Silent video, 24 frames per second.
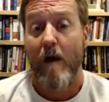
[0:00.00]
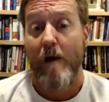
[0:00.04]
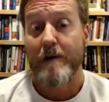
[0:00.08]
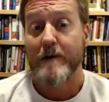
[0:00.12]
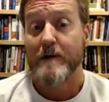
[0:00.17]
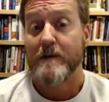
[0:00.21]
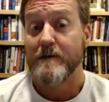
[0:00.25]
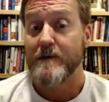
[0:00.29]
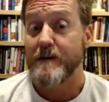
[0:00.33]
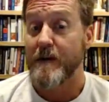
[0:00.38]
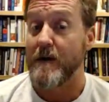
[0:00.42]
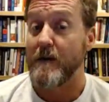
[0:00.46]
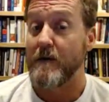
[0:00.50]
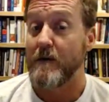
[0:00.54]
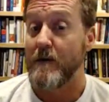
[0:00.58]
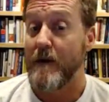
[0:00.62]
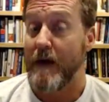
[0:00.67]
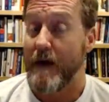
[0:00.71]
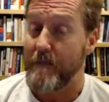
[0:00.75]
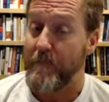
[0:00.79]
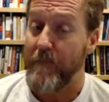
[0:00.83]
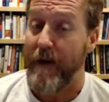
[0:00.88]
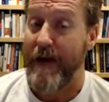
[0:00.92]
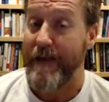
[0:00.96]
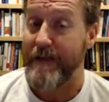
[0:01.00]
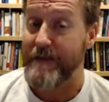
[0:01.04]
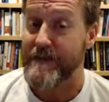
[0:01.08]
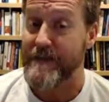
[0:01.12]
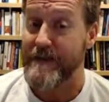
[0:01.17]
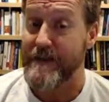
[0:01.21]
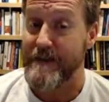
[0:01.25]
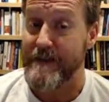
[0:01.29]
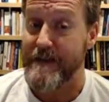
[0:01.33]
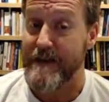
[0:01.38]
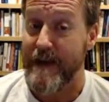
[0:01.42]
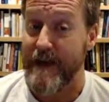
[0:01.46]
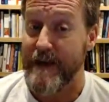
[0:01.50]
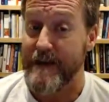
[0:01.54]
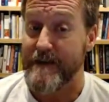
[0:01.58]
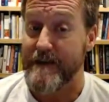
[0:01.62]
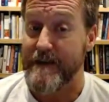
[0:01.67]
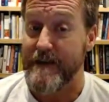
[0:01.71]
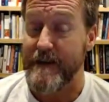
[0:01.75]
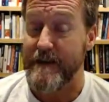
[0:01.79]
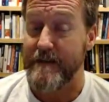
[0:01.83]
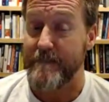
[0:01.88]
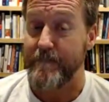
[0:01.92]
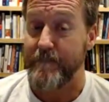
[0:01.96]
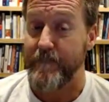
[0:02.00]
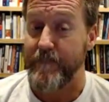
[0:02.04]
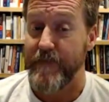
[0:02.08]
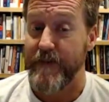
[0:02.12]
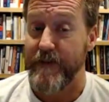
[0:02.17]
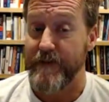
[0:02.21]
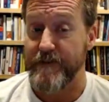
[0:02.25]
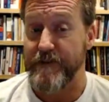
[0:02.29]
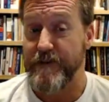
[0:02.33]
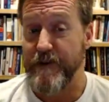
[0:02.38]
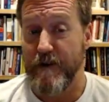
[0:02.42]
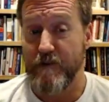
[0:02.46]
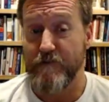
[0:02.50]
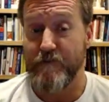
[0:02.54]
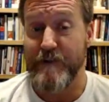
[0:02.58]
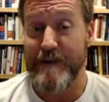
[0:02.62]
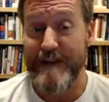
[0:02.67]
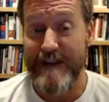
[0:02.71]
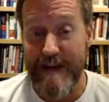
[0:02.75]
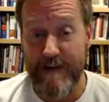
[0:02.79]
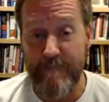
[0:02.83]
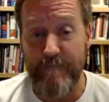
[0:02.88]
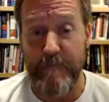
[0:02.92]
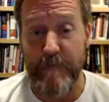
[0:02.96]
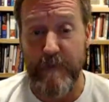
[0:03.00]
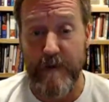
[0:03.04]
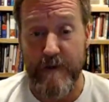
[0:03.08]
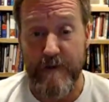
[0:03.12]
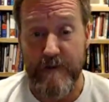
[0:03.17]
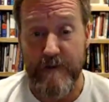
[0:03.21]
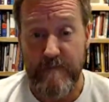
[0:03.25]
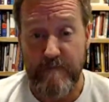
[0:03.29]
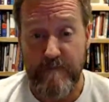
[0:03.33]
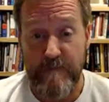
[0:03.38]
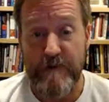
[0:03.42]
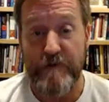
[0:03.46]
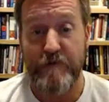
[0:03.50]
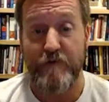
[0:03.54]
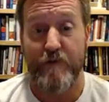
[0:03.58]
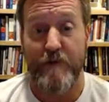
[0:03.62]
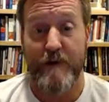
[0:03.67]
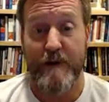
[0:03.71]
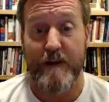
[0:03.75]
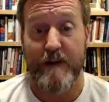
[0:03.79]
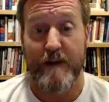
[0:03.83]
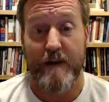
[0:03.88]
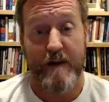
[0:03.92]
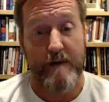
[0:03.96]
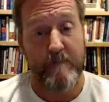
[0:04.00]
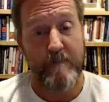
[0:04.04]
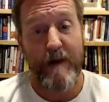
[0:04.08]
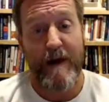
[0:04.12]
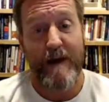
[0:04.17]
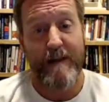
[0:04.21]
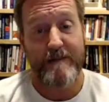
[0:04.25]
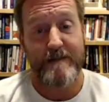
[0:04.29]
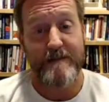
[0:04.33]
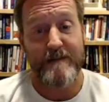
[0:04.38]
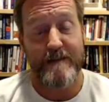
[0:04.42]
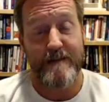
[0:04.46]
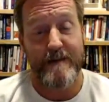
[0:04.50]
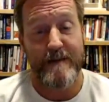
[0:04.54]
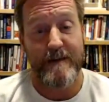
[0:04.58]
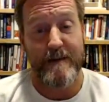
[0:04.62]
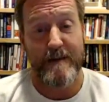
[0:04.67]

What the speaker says: So hypothesis testing, there's no difference between hypothesis